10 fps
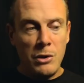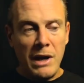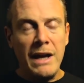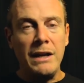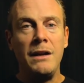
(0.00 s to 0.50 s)

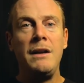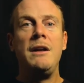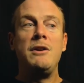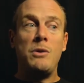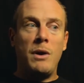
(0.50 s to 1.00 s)
okay,
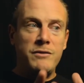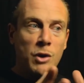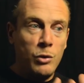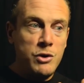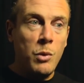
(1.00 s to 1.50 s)
so I've
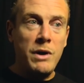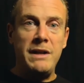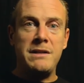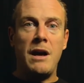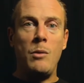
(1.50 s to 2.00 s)
told you what it
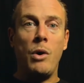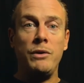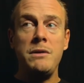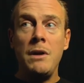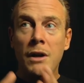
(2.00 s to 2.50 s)
is that I
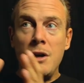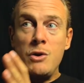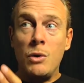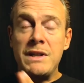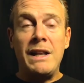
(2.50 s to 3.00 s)
want.
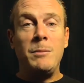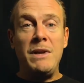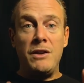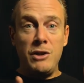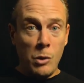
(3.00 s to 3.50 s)
You're telling me
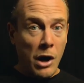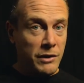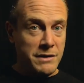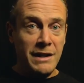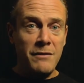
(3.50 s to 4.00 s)
that you
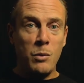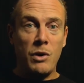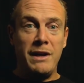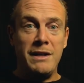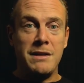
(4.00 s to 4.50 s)
can't deliver
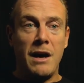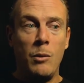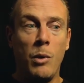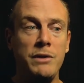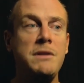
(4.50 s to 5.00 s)
what it is that I
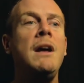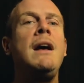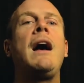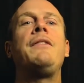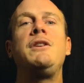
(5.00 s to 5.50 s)
want,
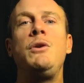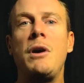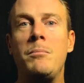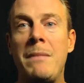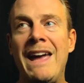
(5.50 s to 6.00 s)
and then you
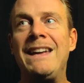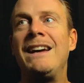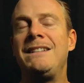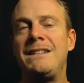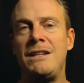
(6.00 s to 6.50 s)
can make
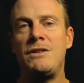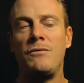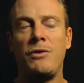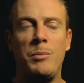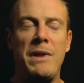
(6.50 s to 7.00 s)
a decision
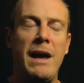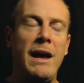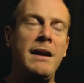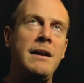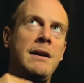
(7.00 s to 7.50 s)
from
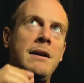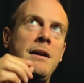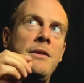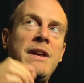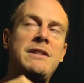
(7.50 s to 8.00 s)
there.
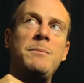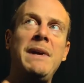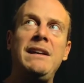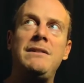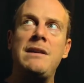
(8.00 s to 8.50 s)
This
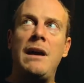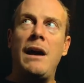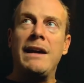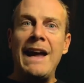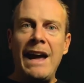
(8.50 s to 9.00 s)
means,
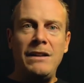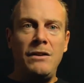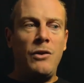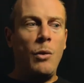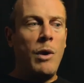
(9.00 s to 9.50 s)

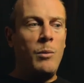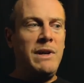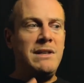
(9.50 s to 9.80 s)
again, that when we